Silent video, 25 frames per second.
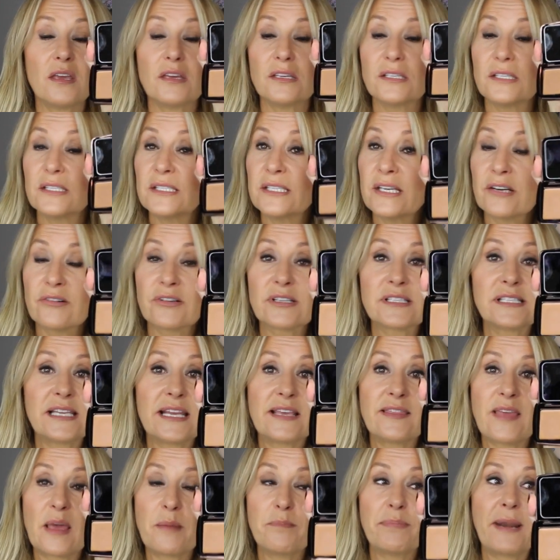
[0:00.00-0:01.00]

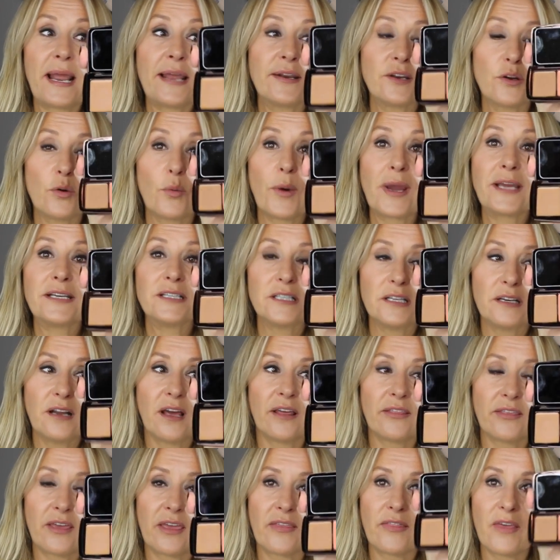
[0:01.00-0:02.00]
Seriously, they blend away to
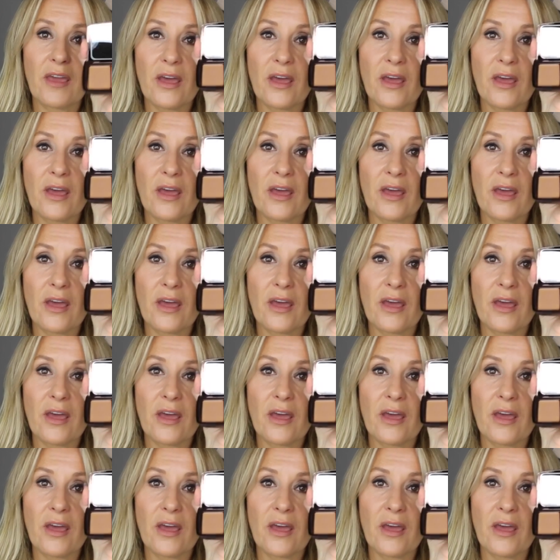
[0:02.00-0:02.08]
nothing.